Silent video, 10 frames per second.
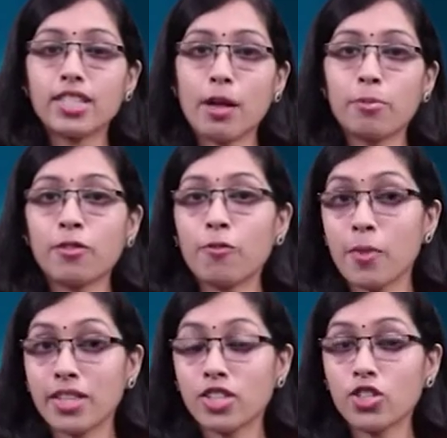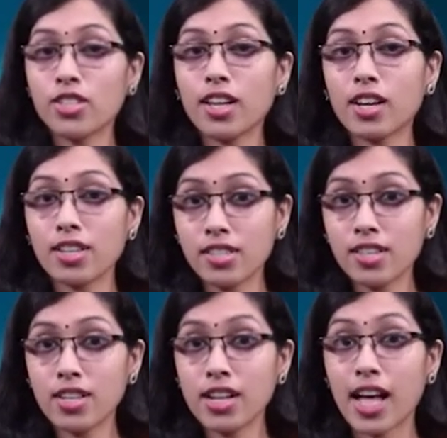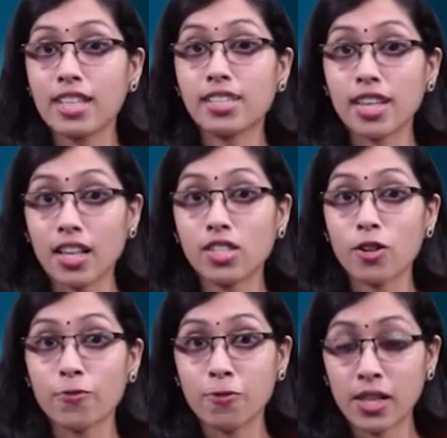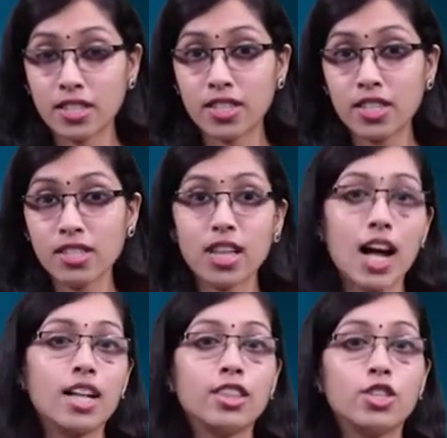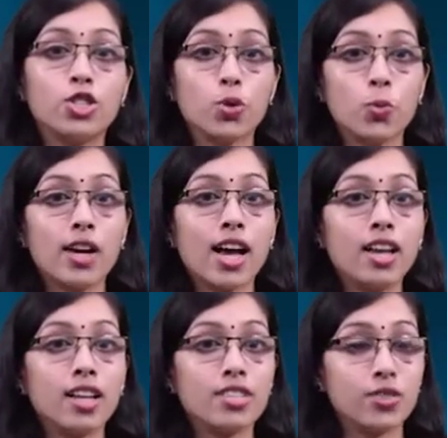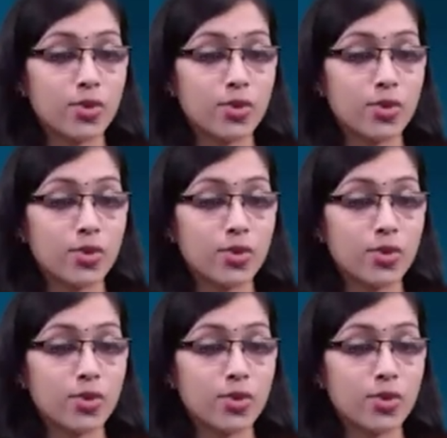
types of messages are considered as sex offences and the juvenile is